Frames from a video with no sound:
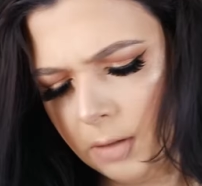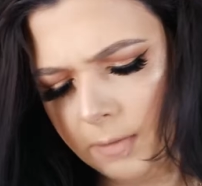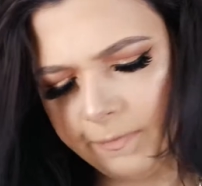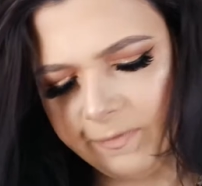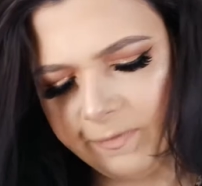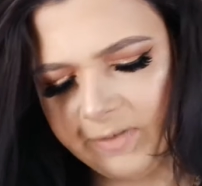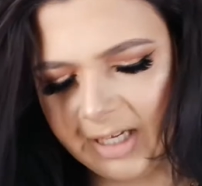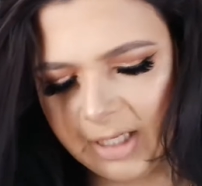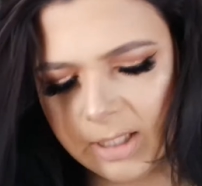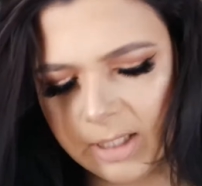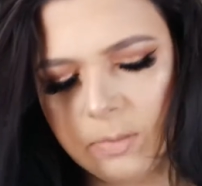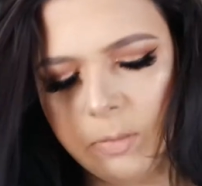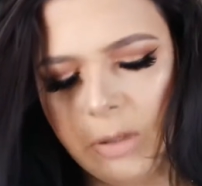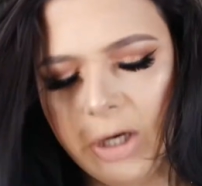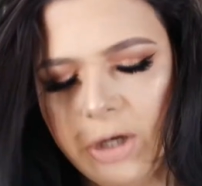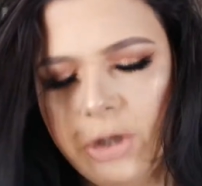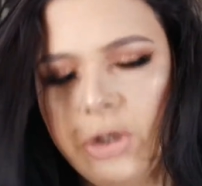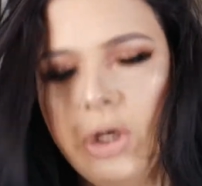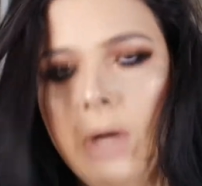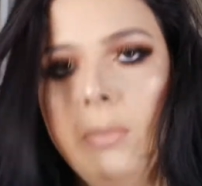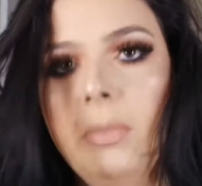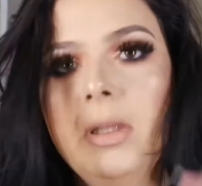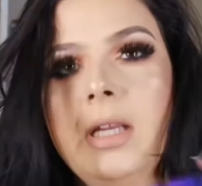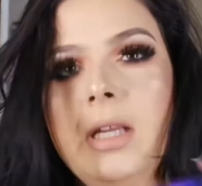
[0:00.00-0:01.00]
flex
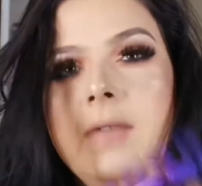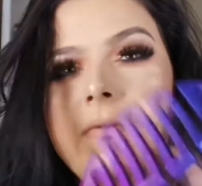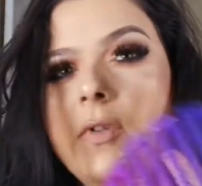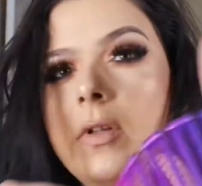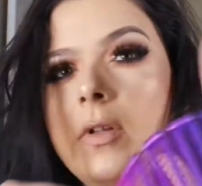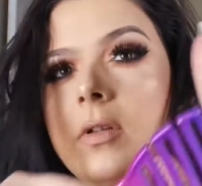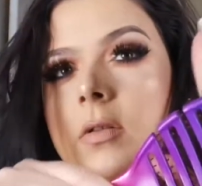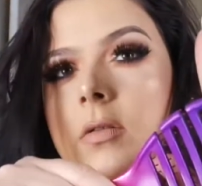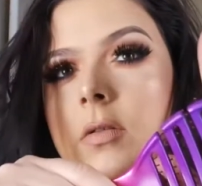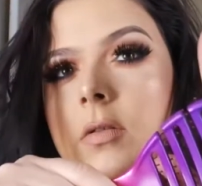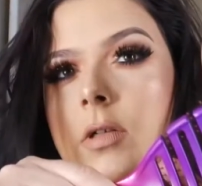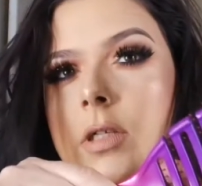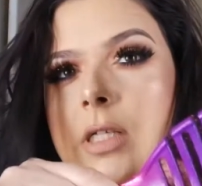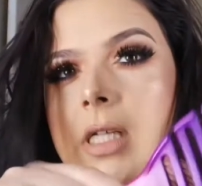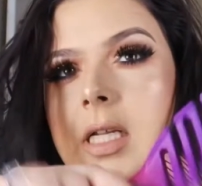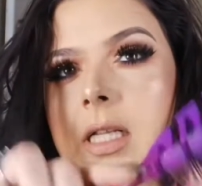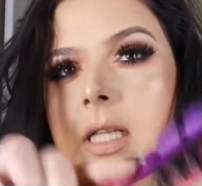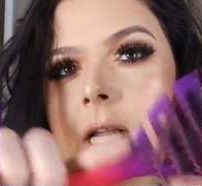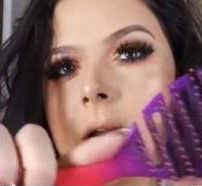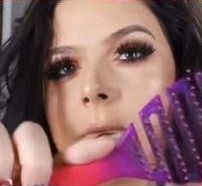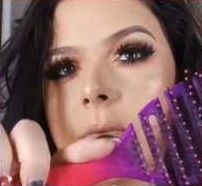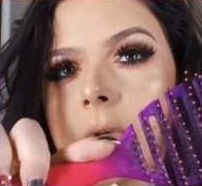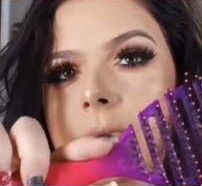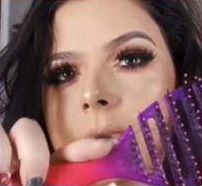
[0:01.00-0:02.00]
brush, I believe. Looks like
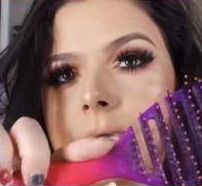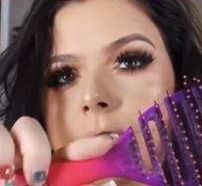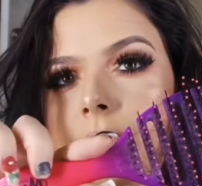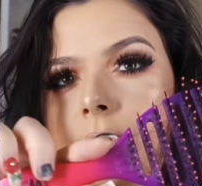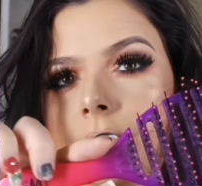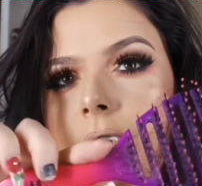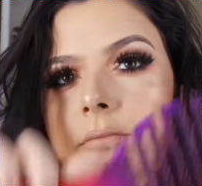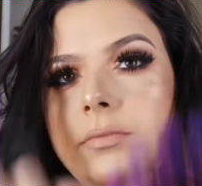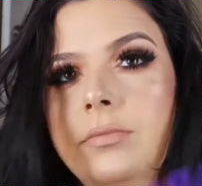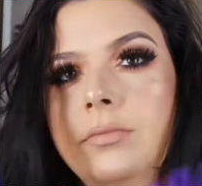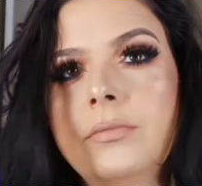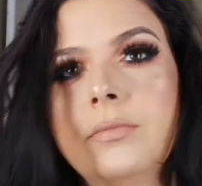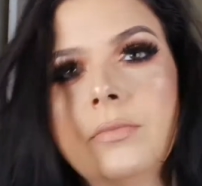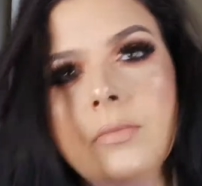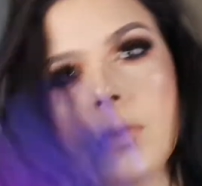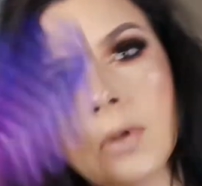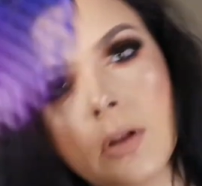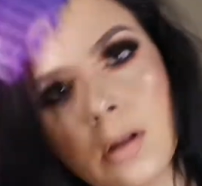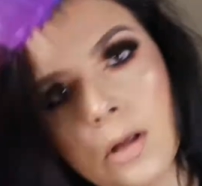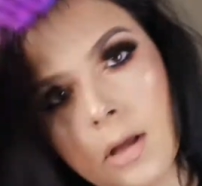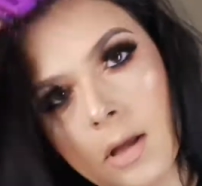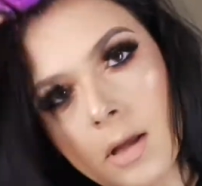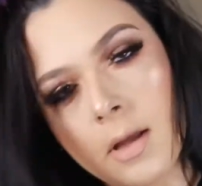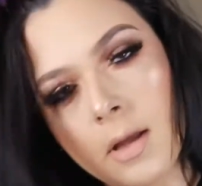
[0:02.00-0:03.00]
that one.
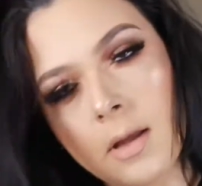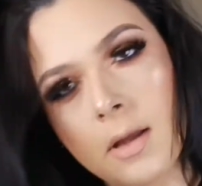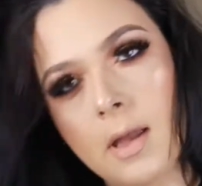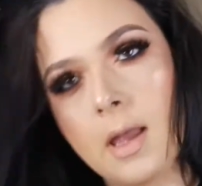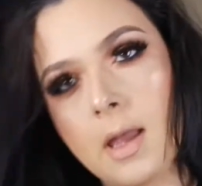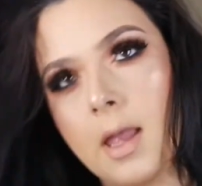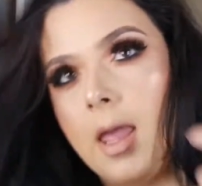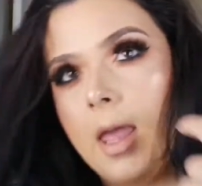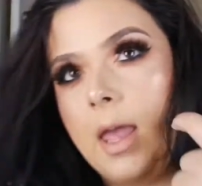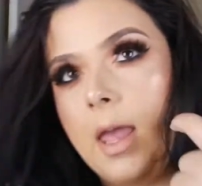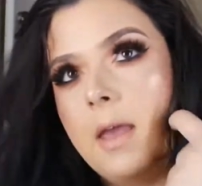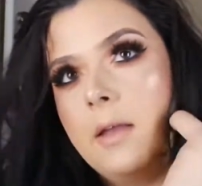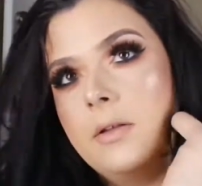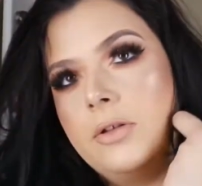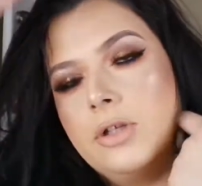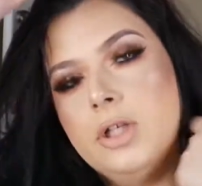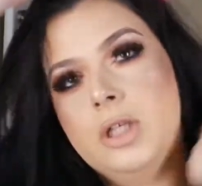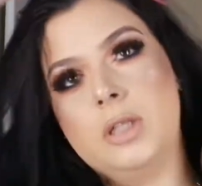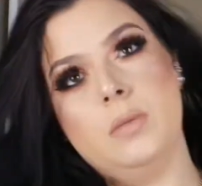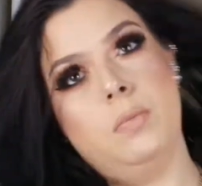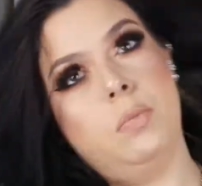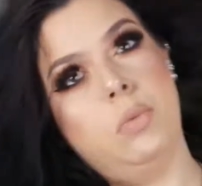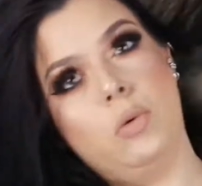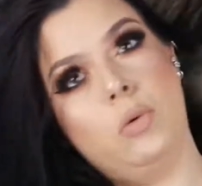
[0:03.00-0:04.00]
And
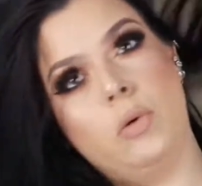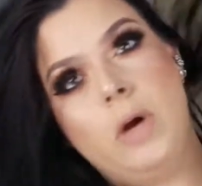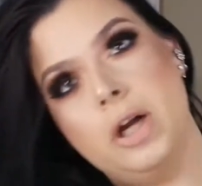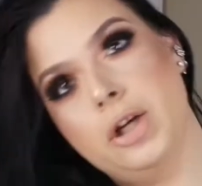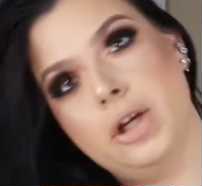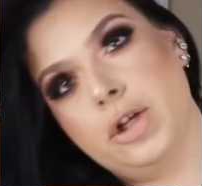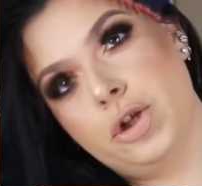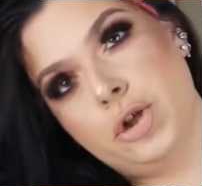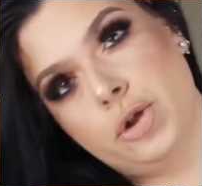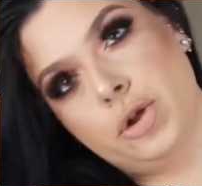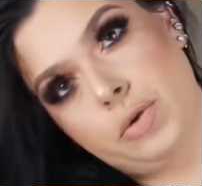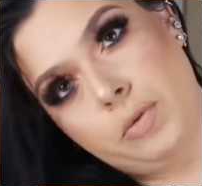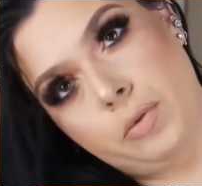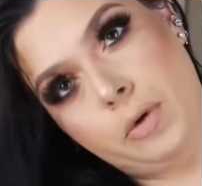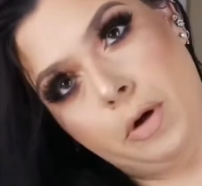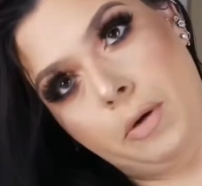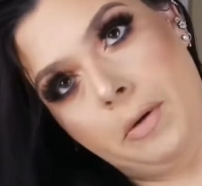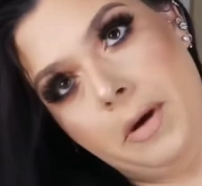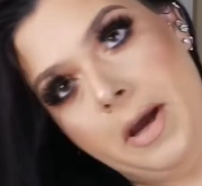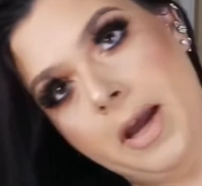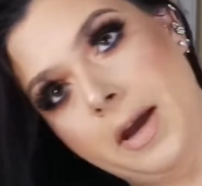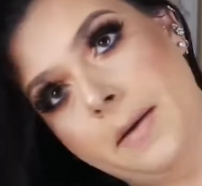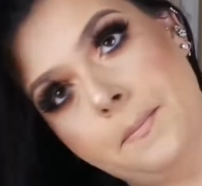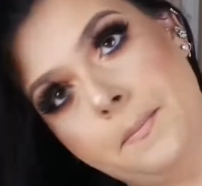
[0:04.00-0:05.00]
just brush
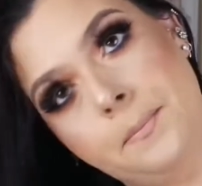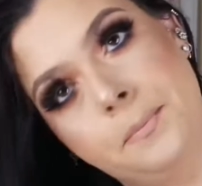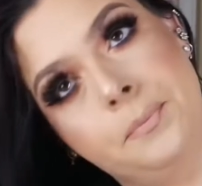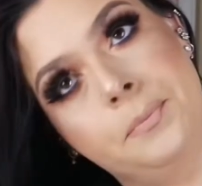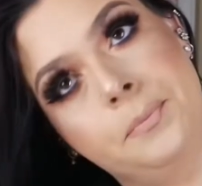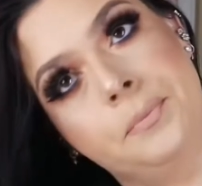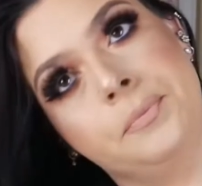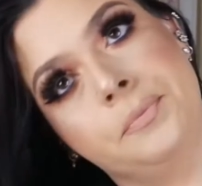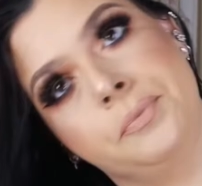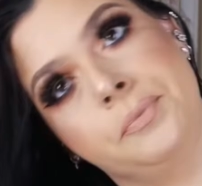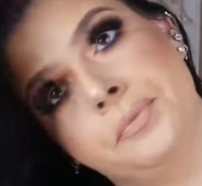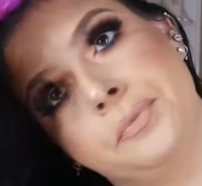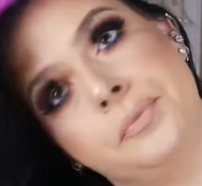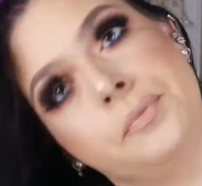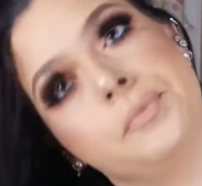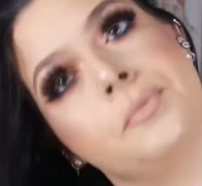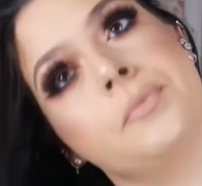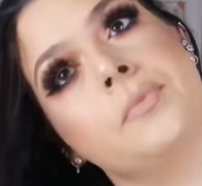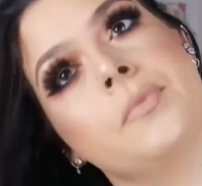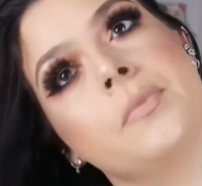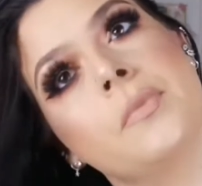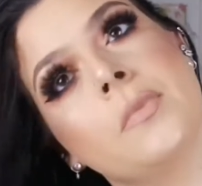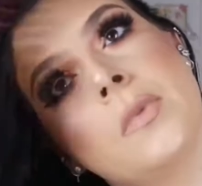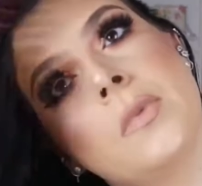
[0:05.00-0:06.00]
through it.
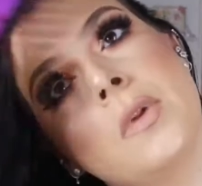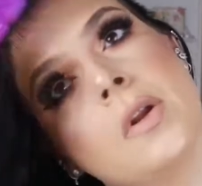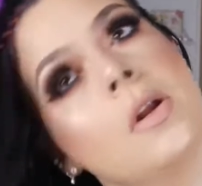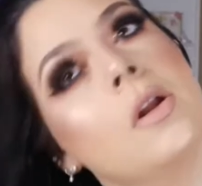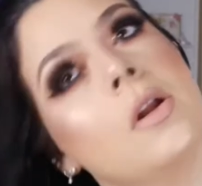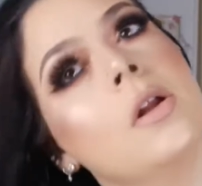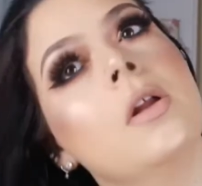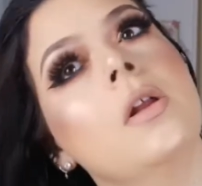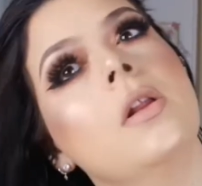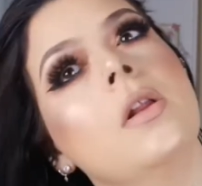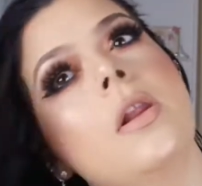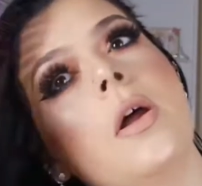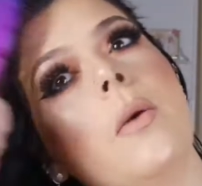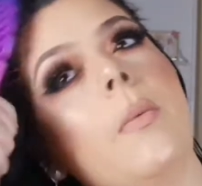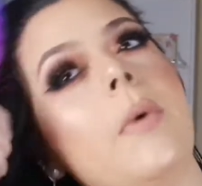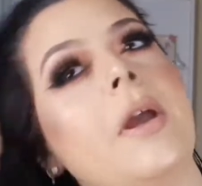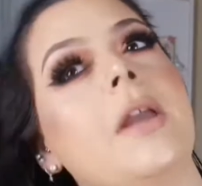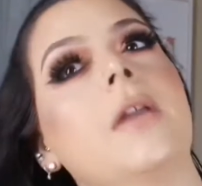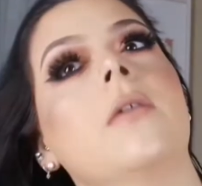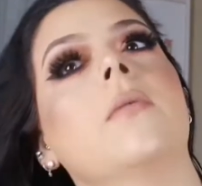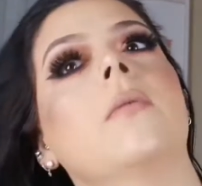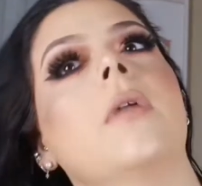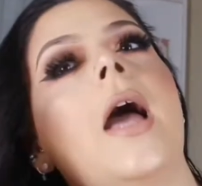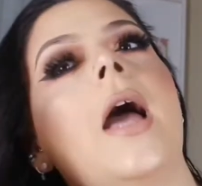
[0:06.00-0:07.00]
That way
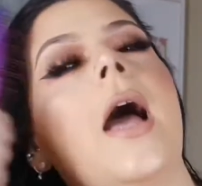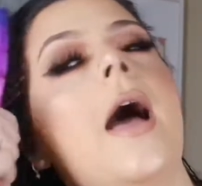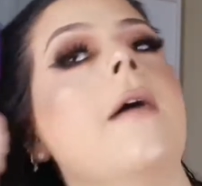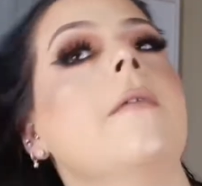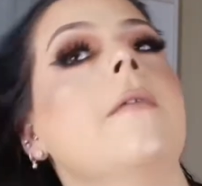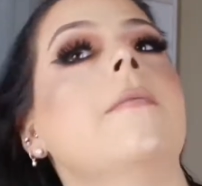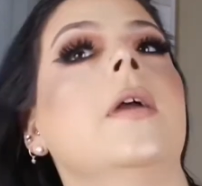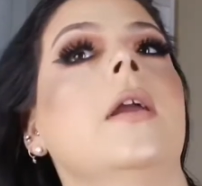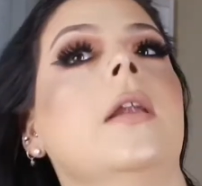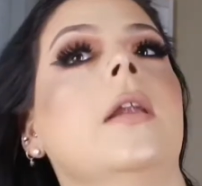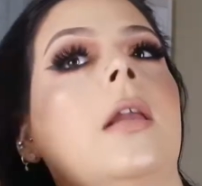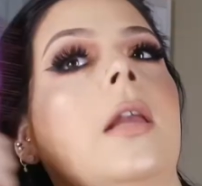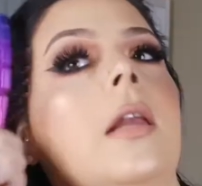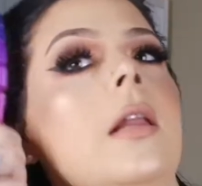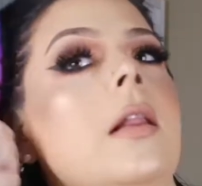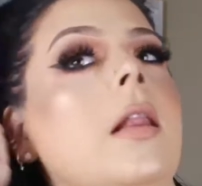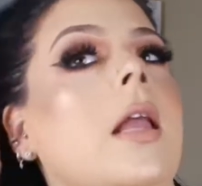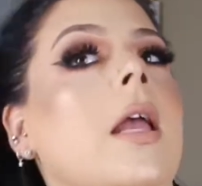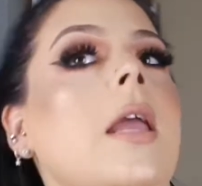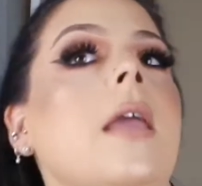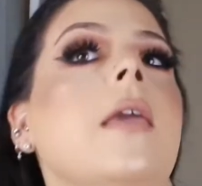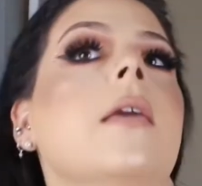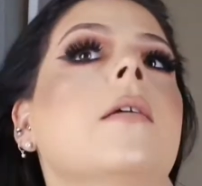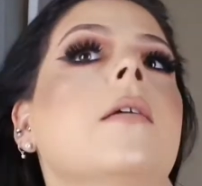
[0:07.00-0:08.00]
you don't have any
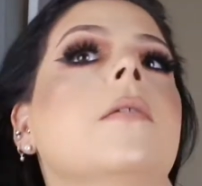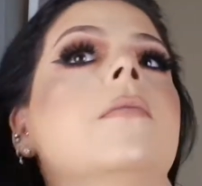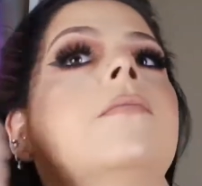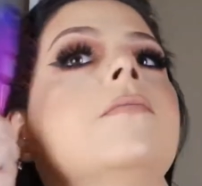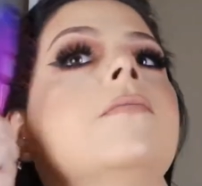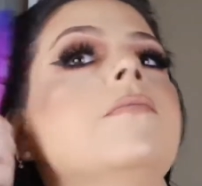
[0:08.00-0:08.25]
like